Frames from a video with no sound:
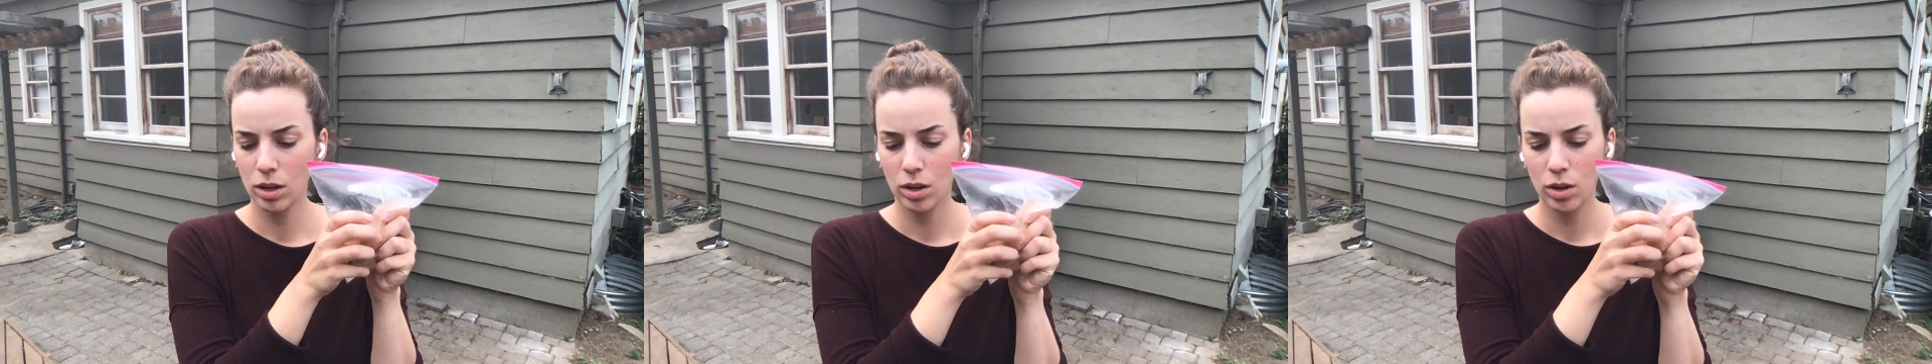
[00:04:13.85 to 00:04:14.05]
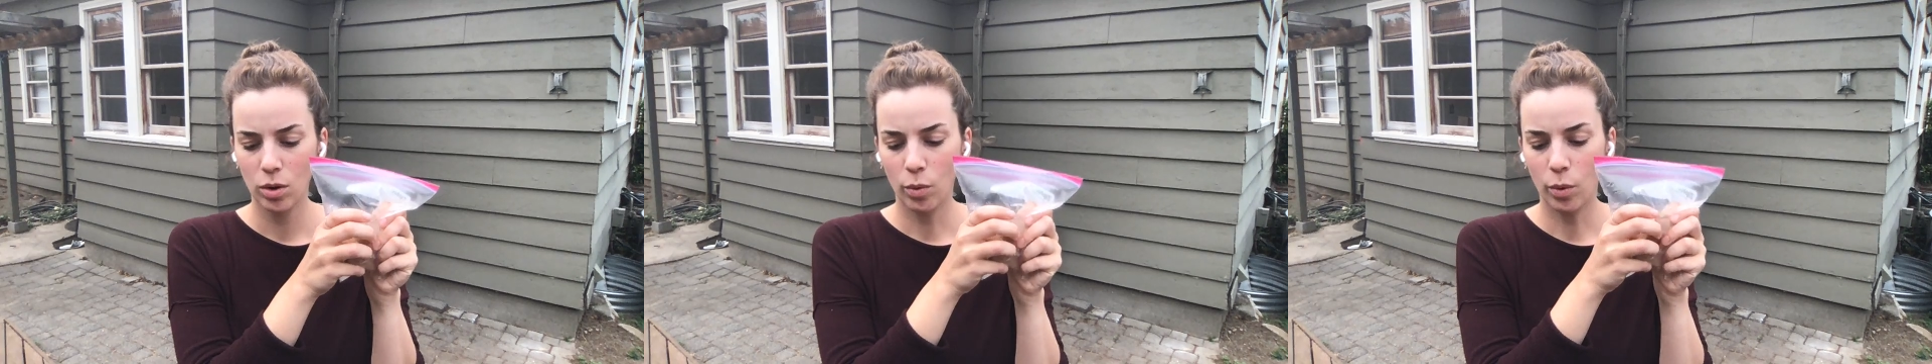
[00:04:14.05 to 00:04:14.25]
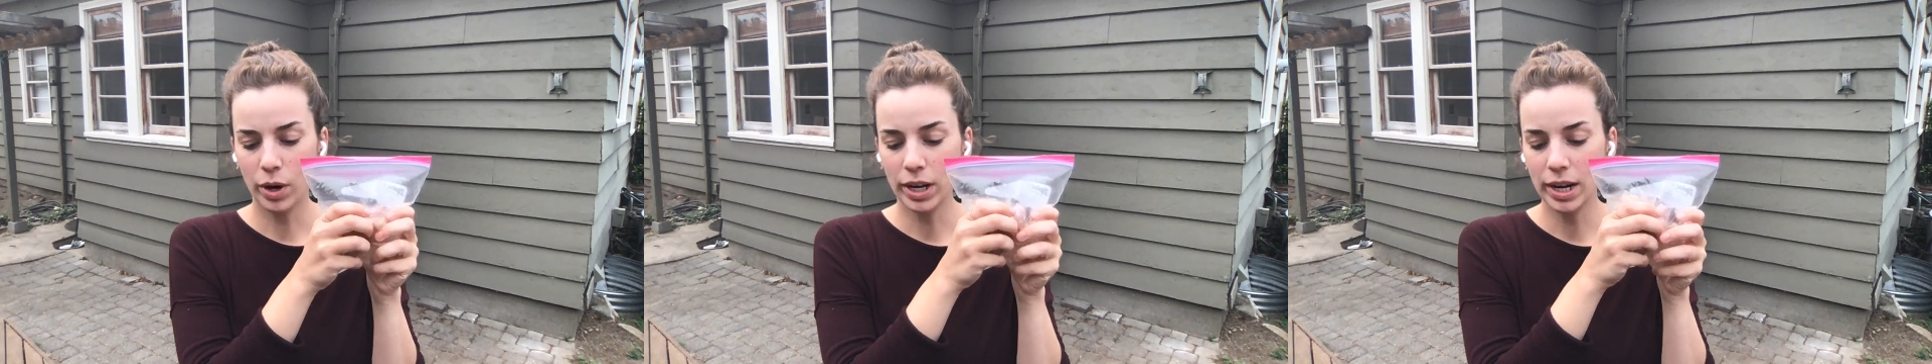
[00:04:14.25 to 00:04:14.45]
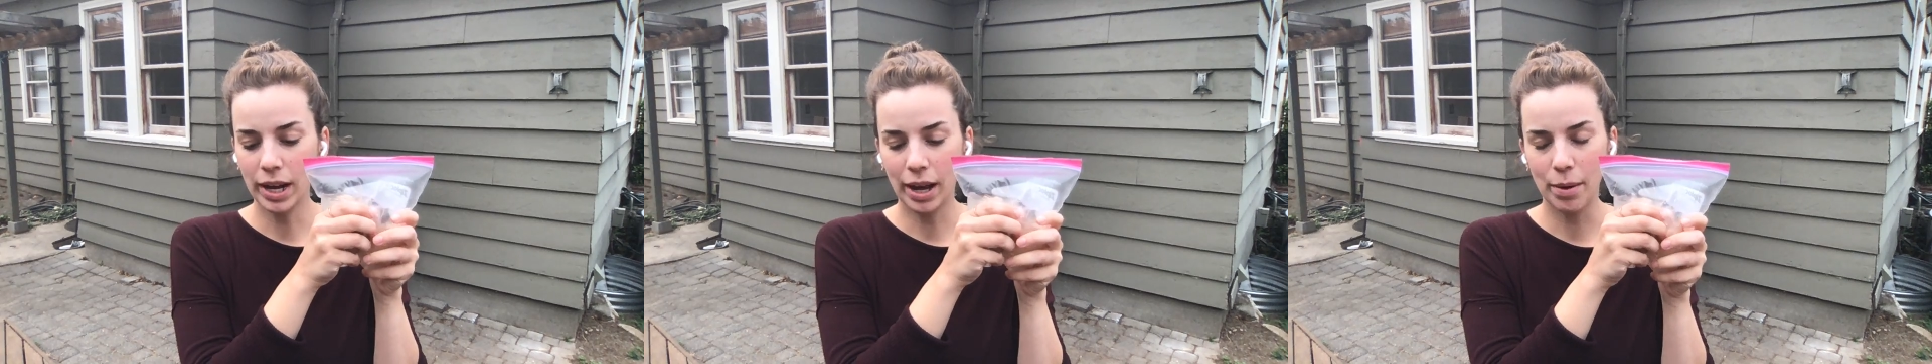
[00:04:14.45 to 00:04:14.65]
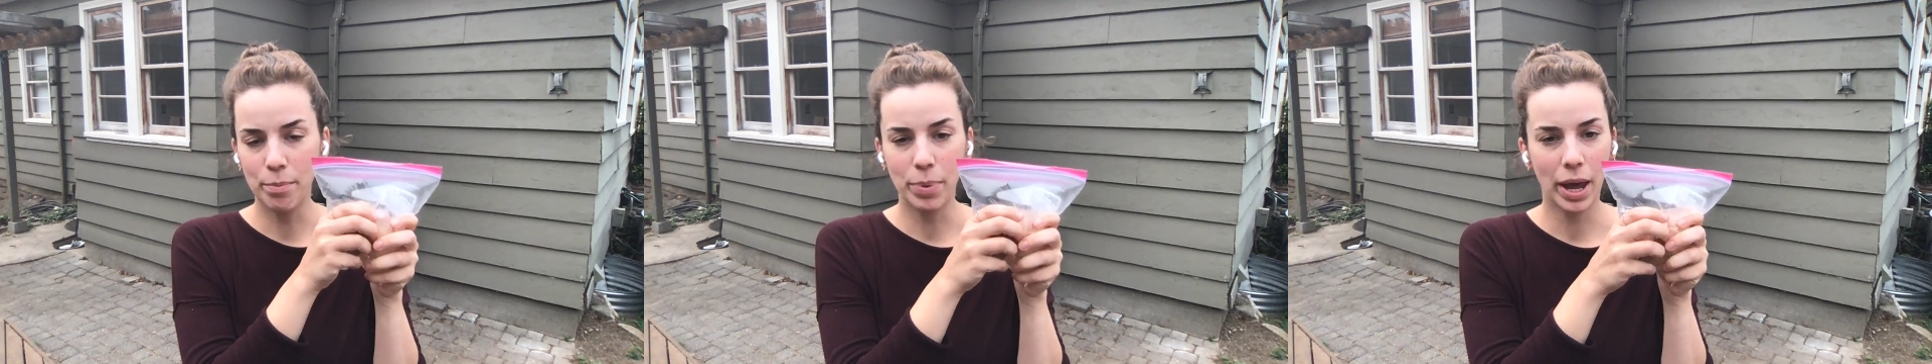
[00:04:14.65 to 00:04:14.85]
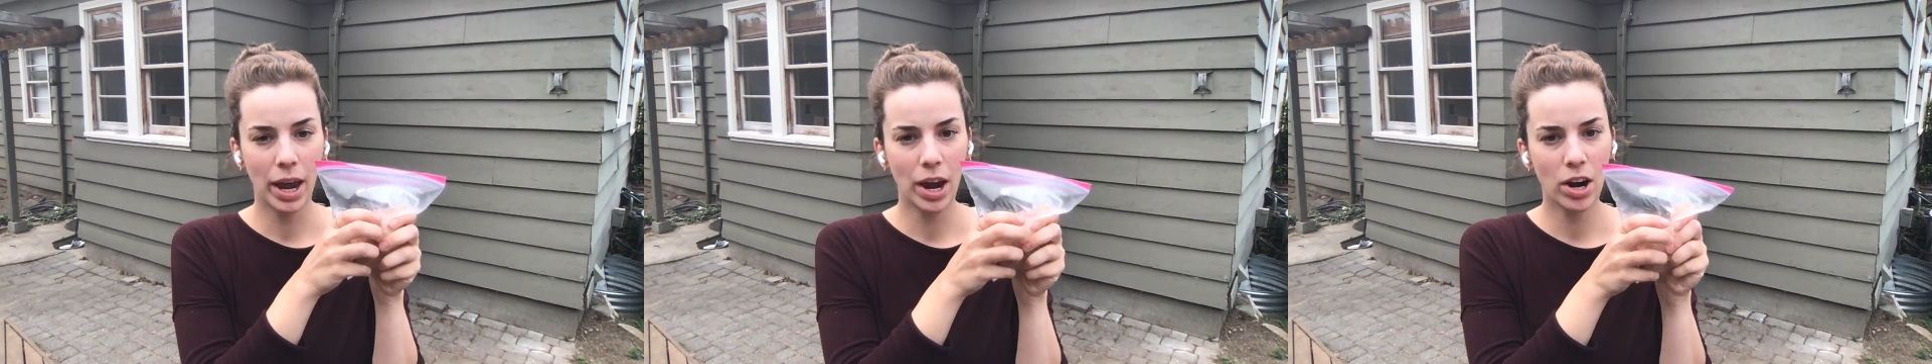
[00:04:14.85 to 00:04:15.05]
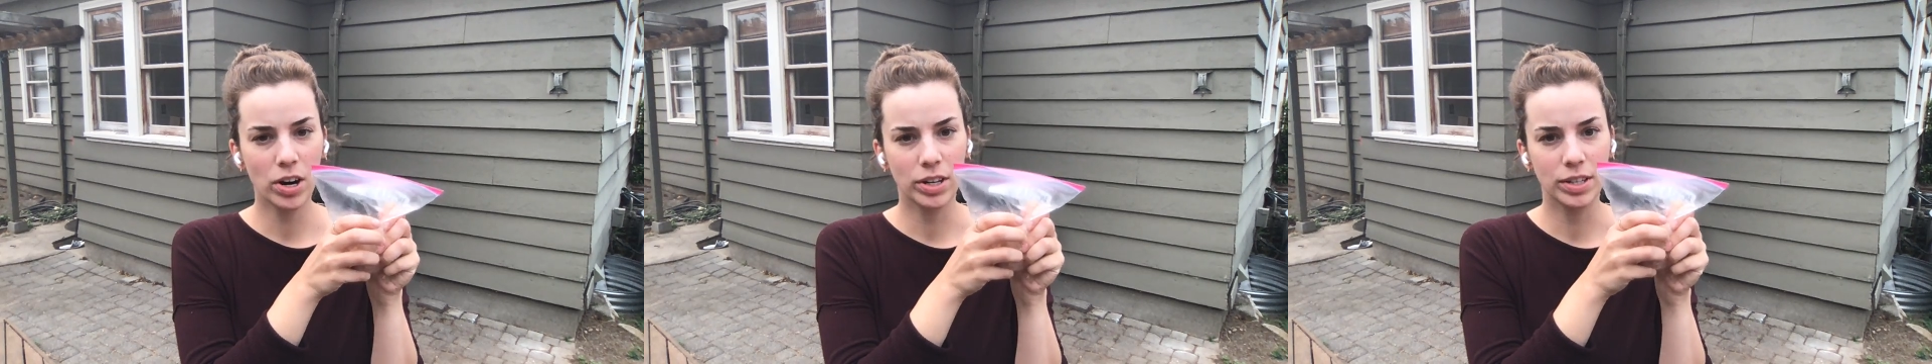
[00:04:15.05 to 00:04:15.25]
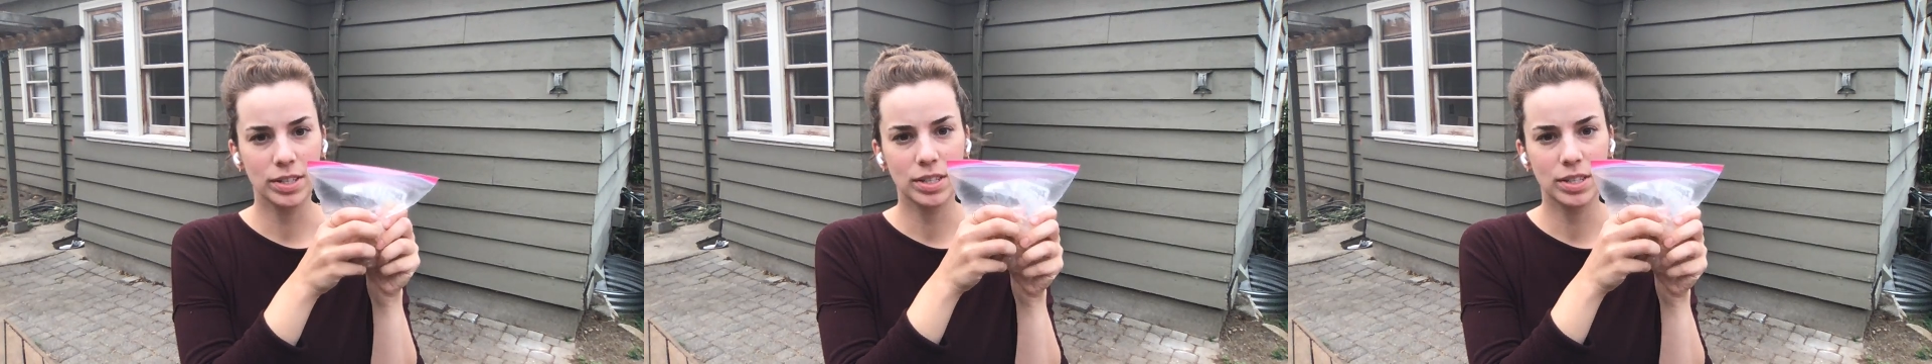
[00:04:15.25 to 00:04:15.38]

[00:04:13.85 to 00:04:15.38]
We're going to compare and see